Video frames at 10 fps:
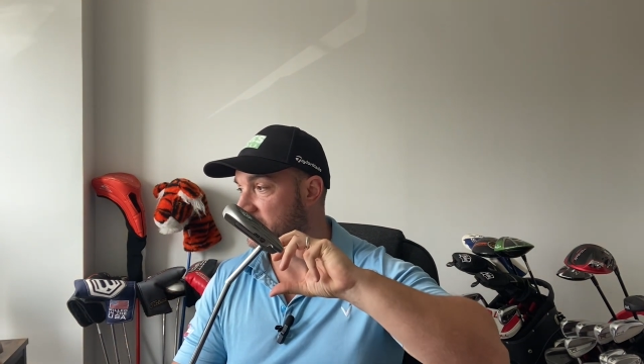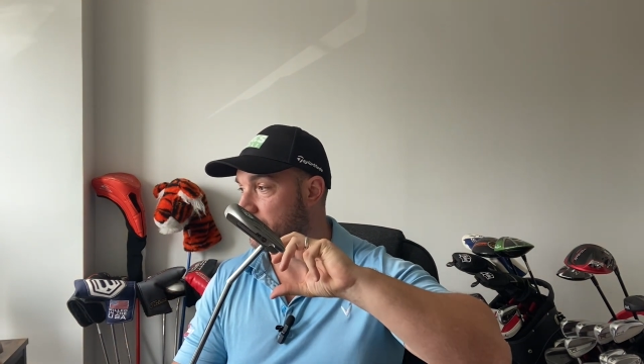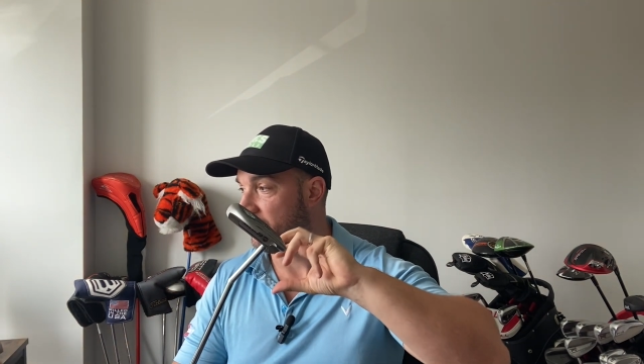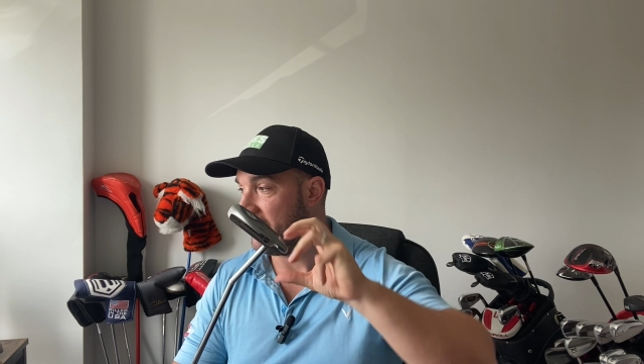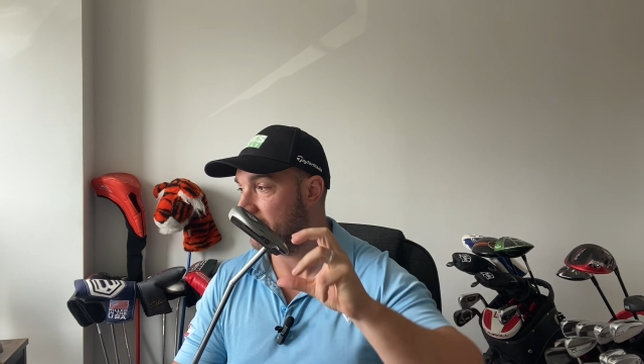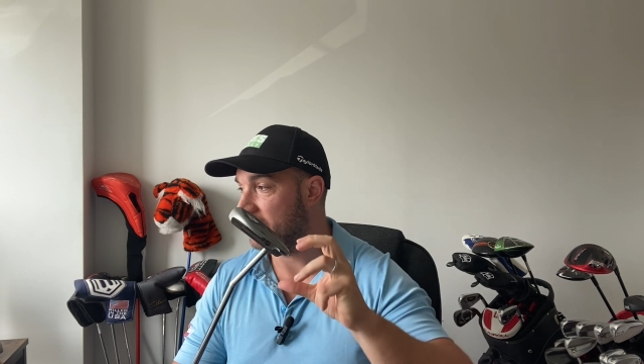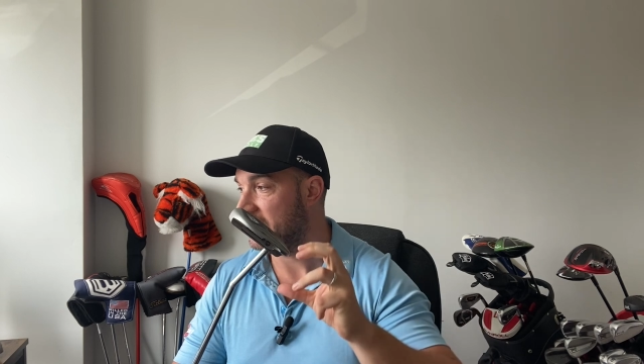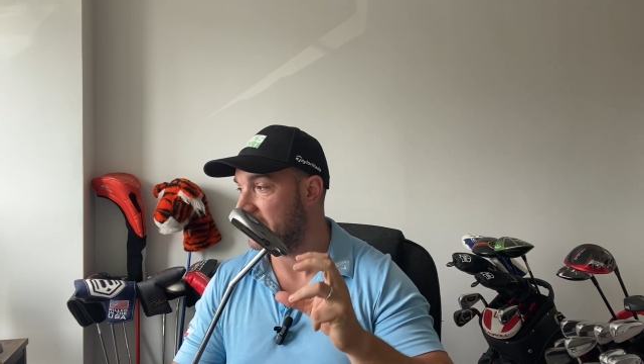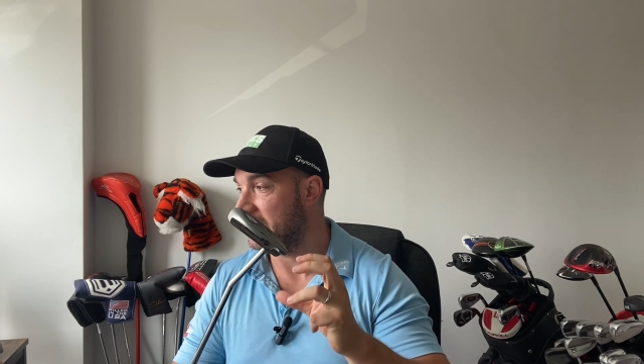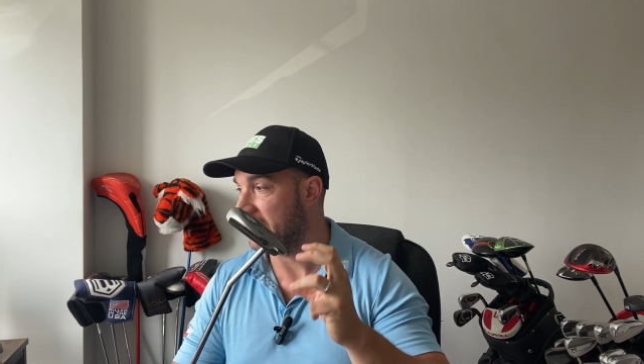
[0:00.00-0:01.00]
sit
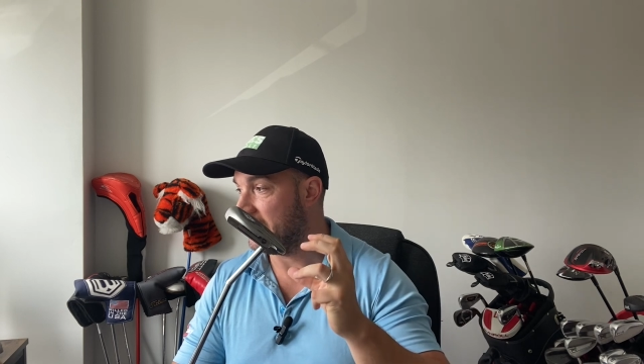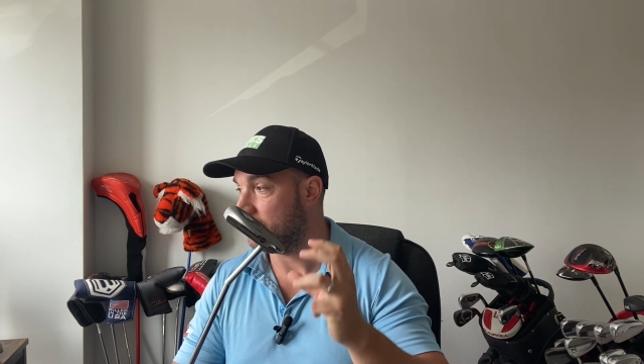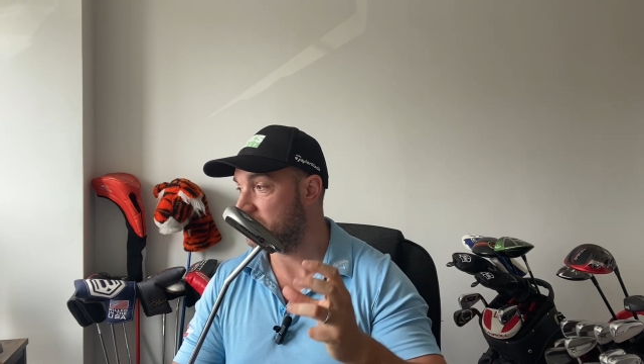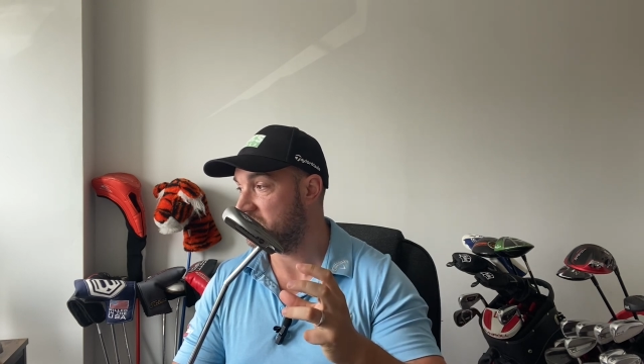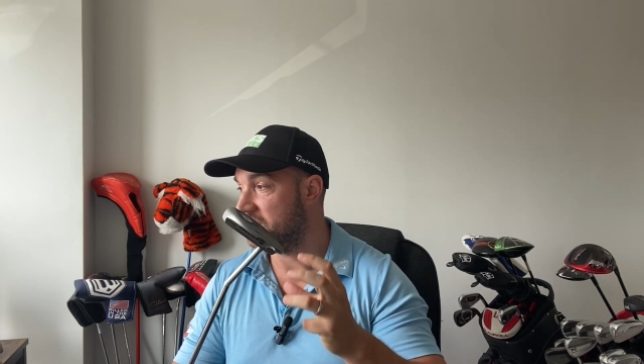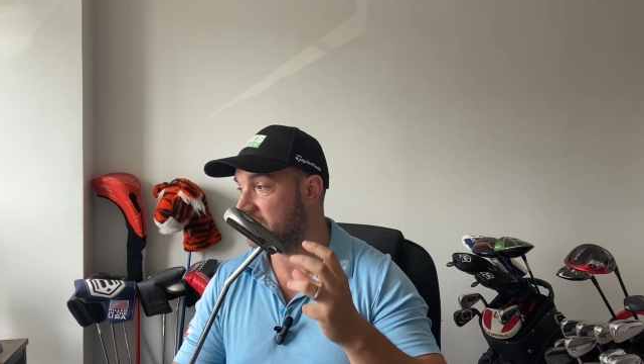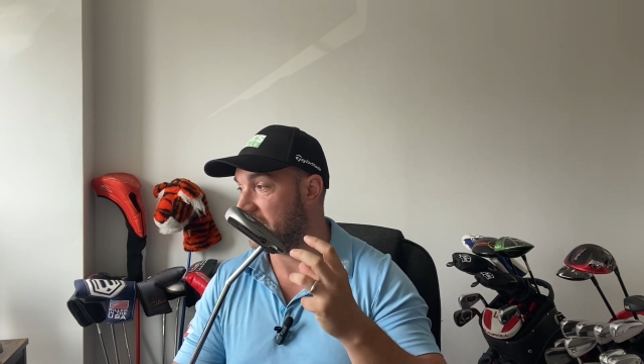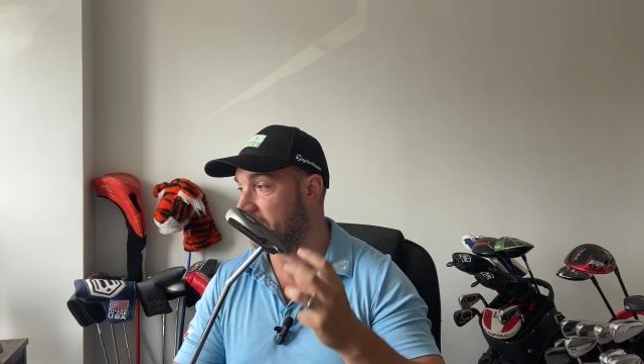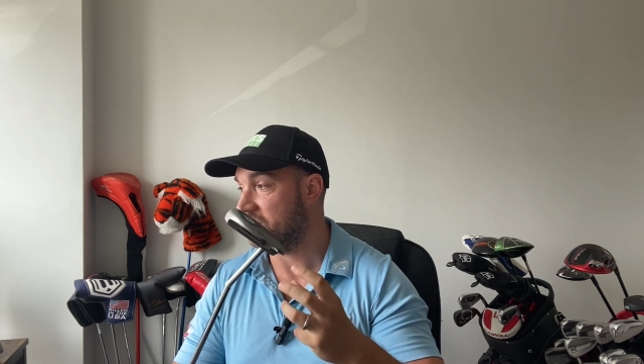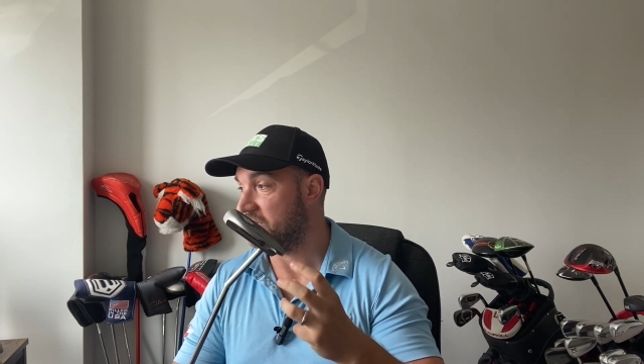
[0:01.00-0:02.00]
proudly in Odyssey's
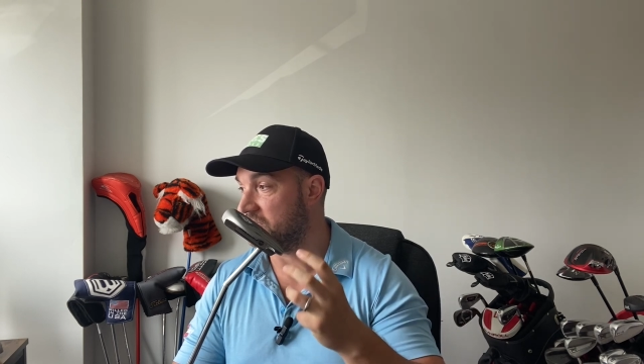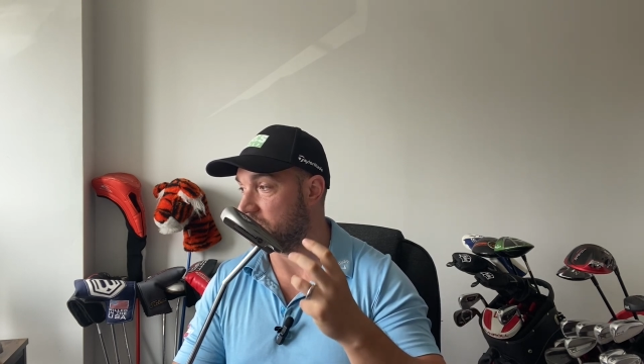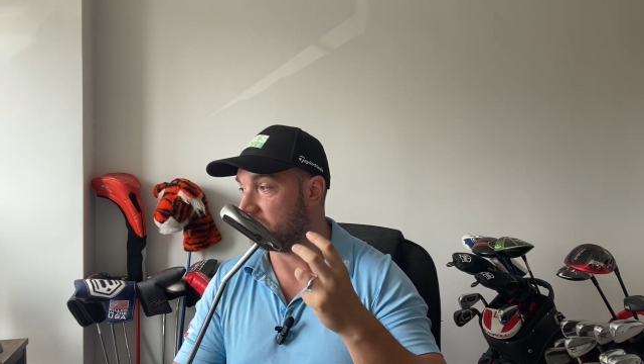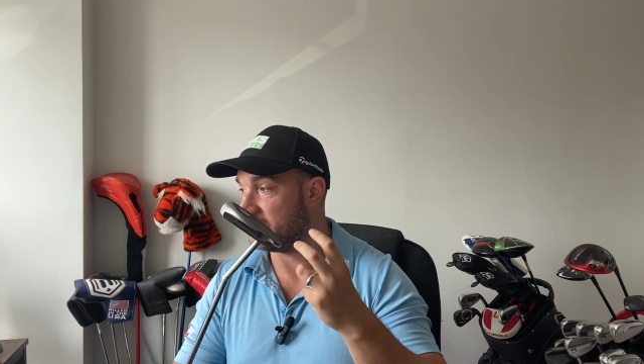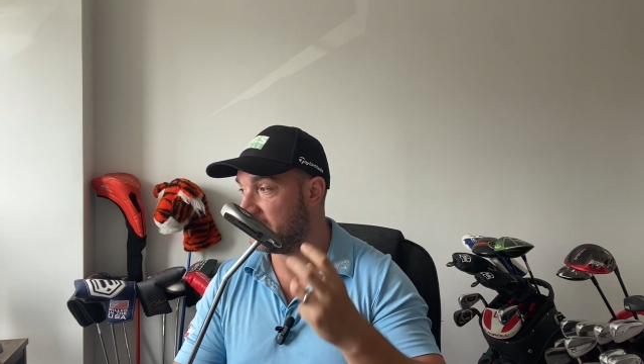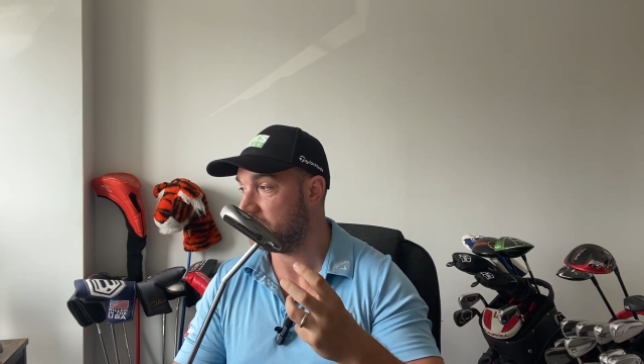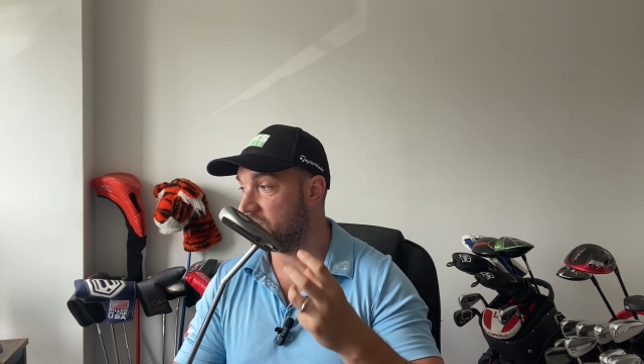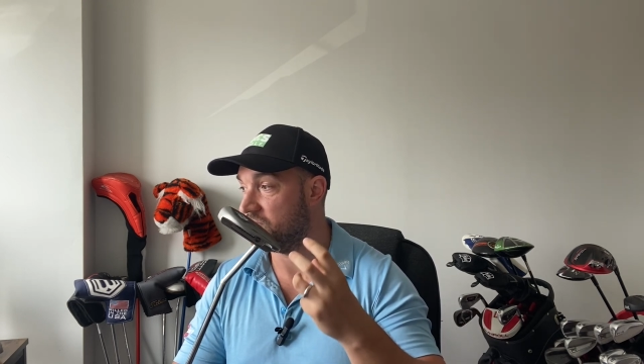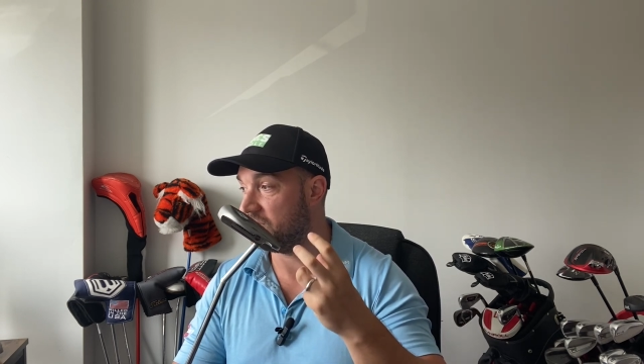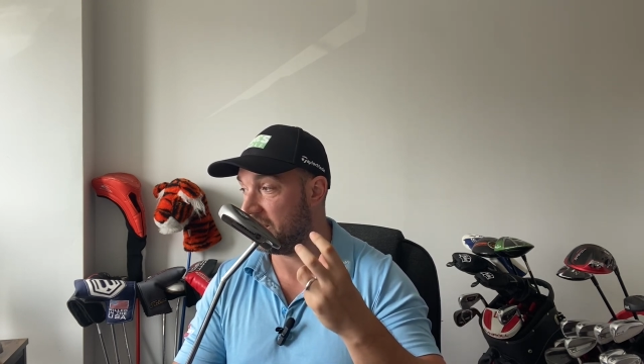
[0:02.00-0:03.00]
heritage of continuous
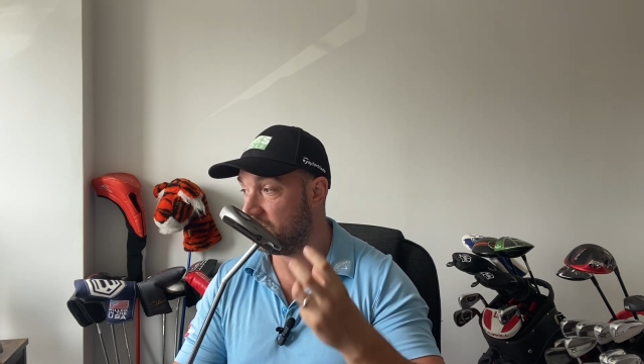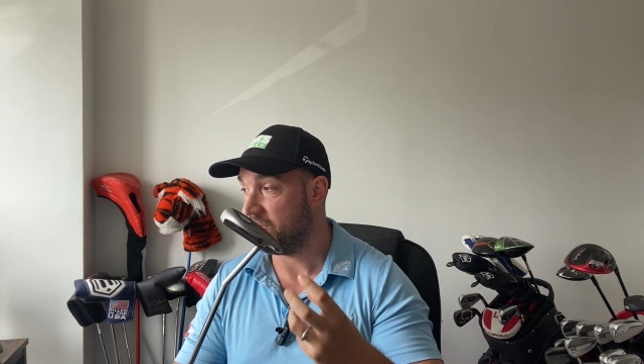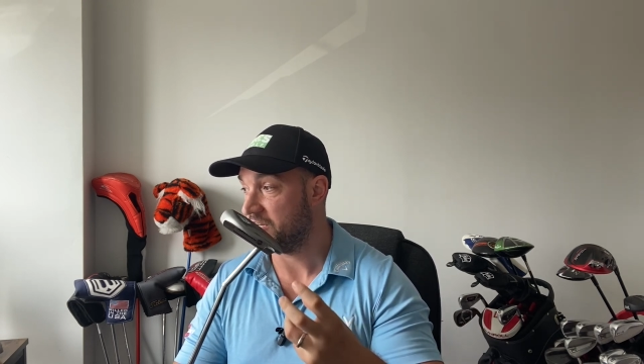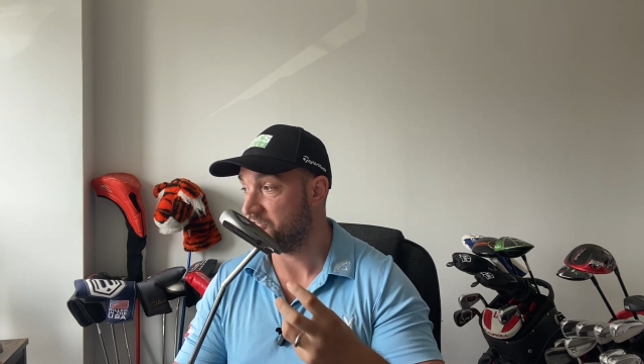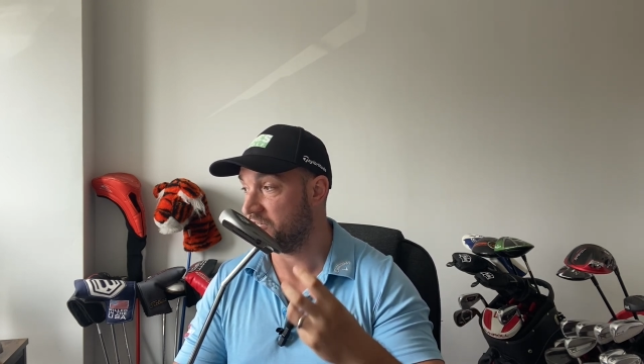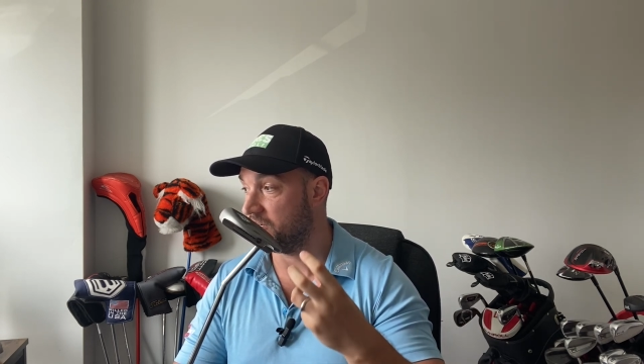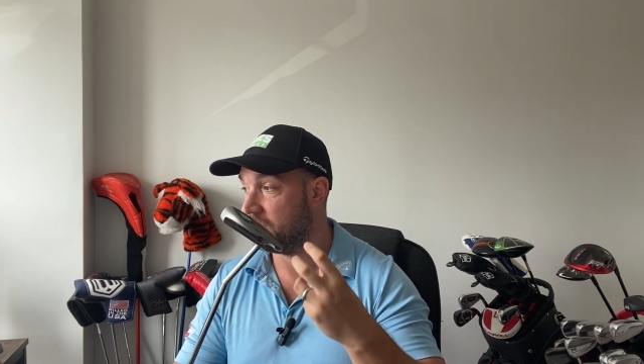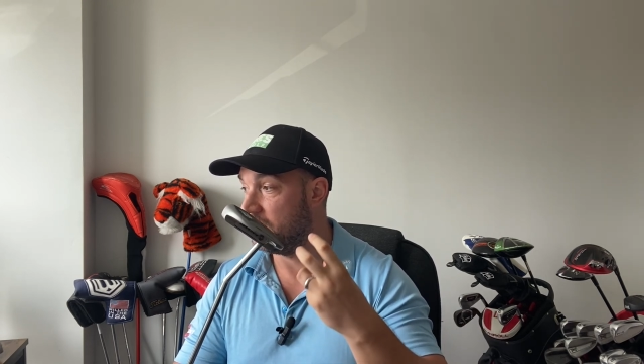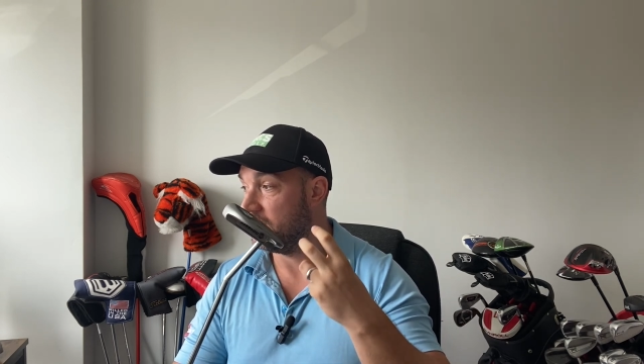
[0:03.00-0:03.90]
innovation,